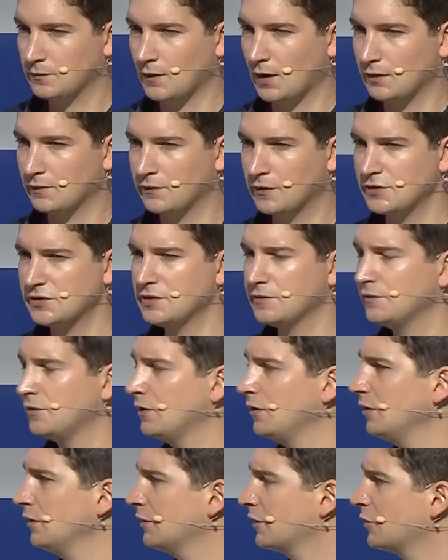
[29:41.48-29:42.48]
First of
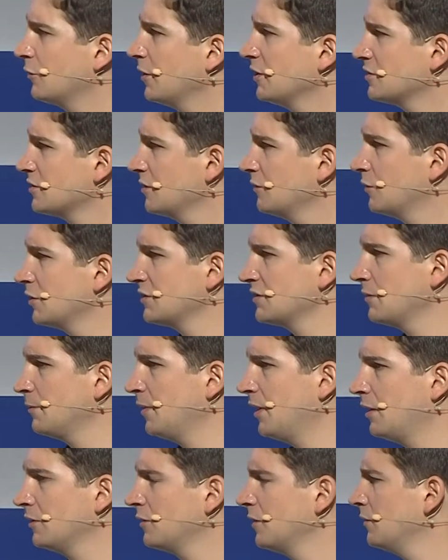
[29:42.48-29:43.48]
all, the question was
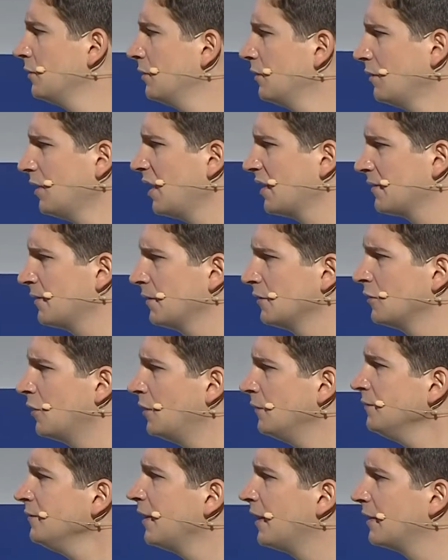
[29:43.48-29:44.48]
about, I think,
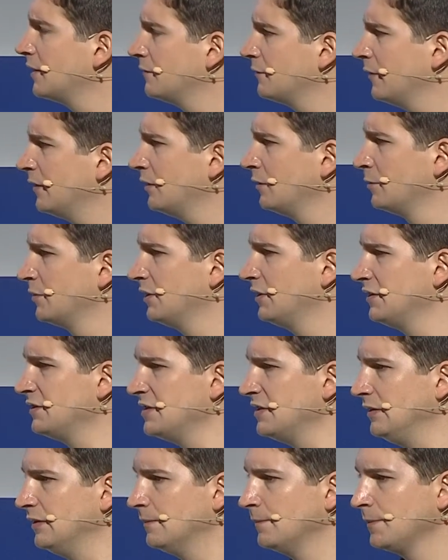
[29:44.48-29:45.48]
offline
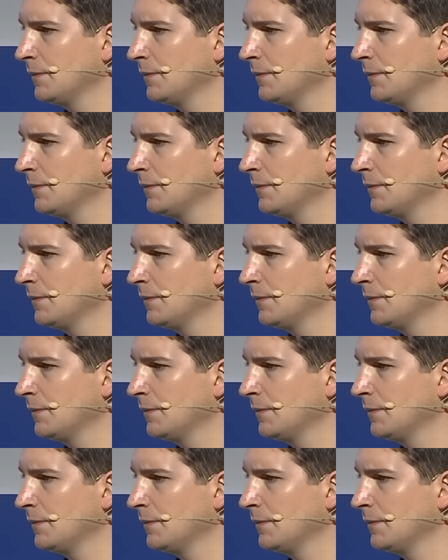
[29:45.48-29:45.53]
availability.